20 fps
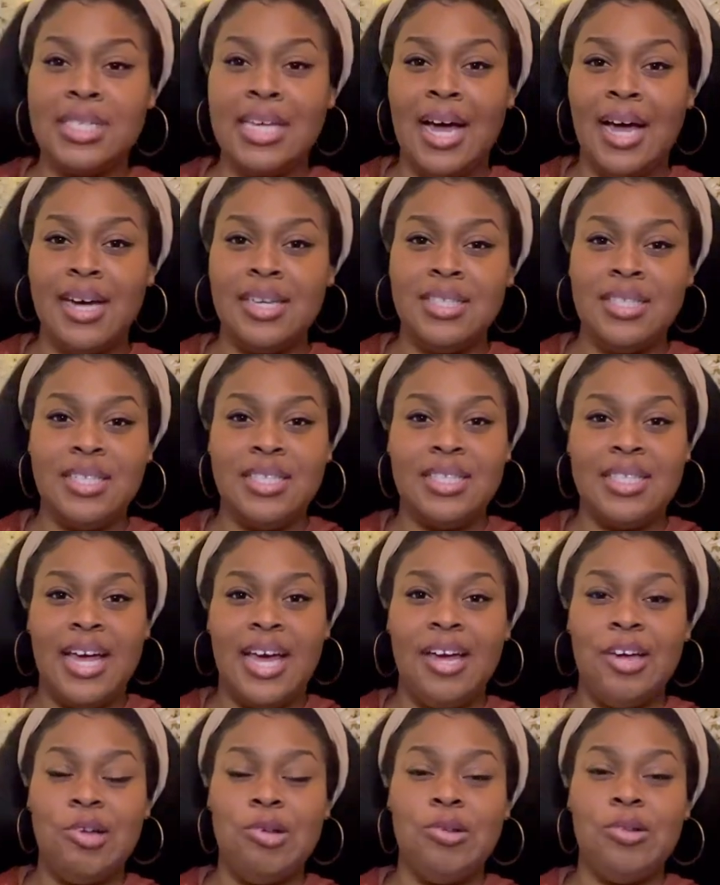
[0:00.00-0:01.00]
toxic
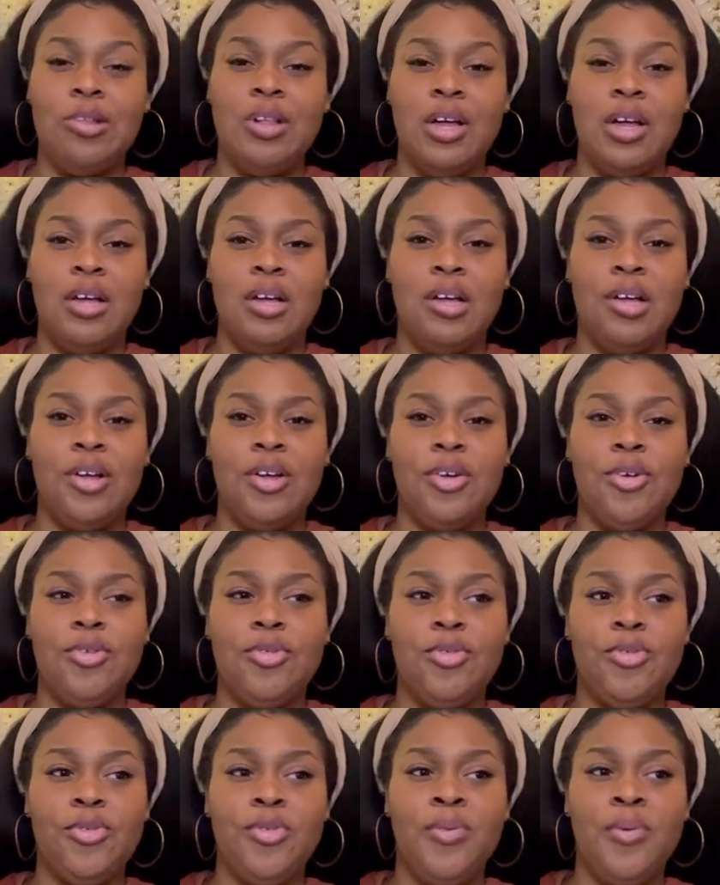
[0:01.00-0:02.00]
cycle
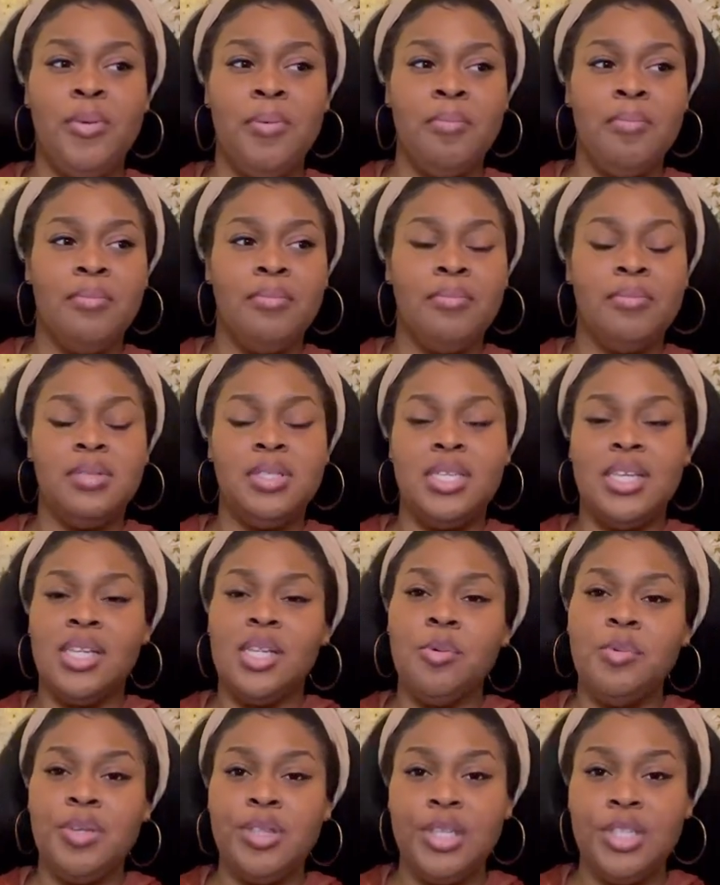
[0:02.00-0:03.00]
of
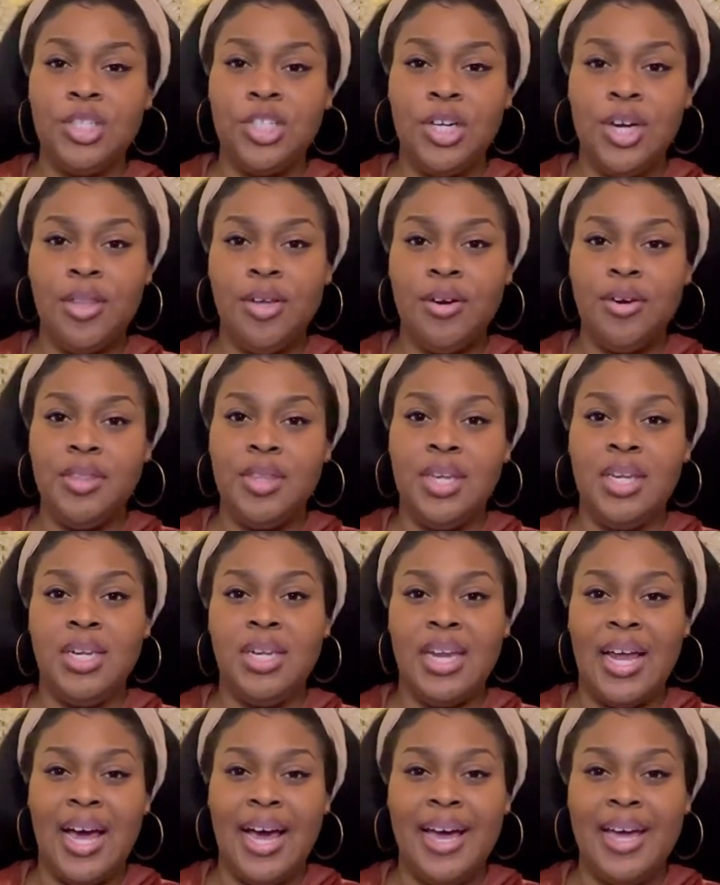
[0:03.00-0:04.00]
dealing with each other and
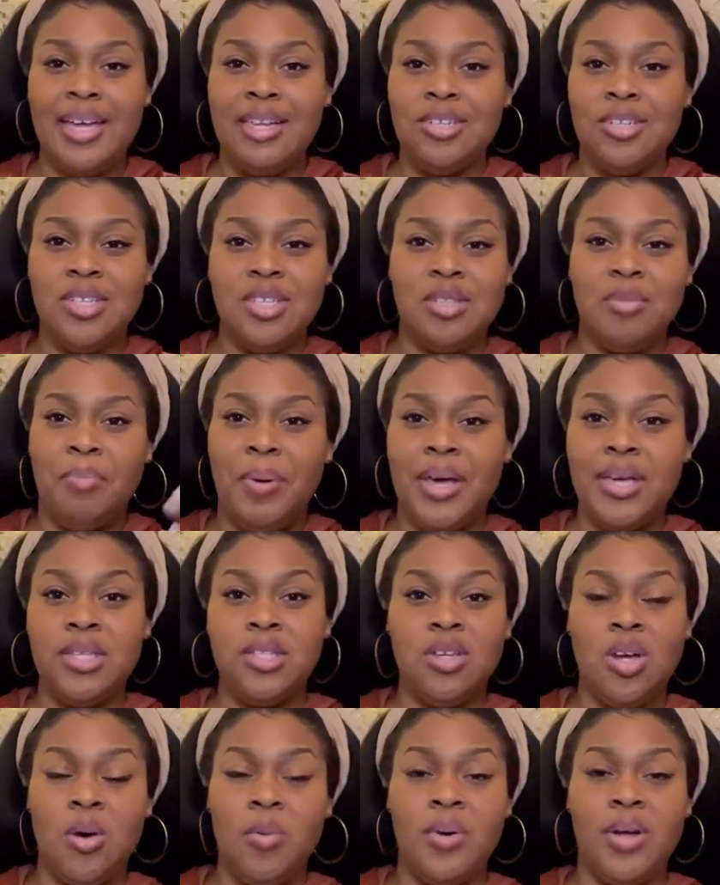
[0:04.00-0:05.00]
then not just
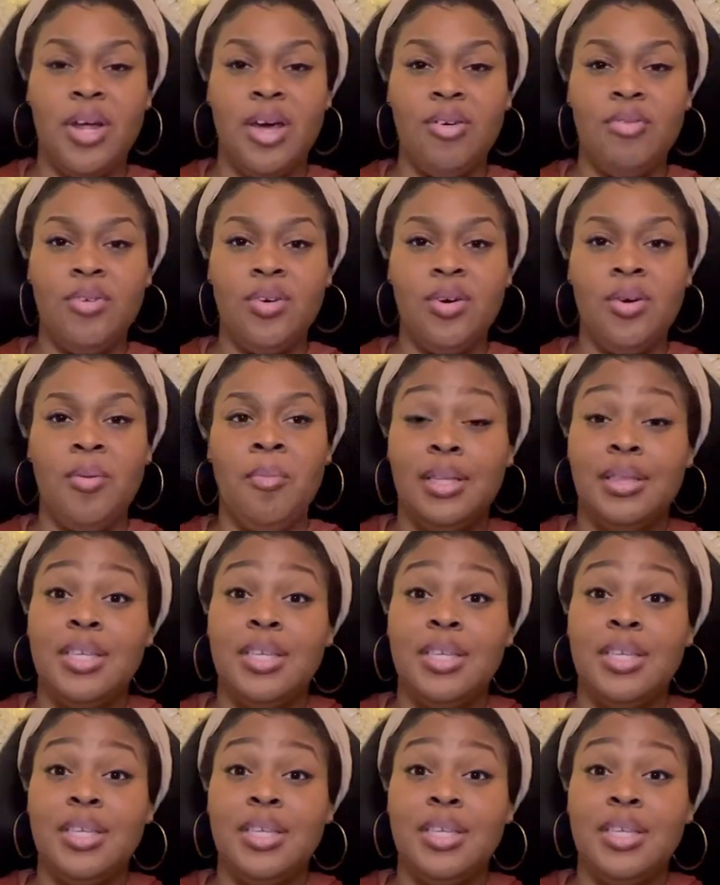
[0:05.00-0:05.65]
based on whatever.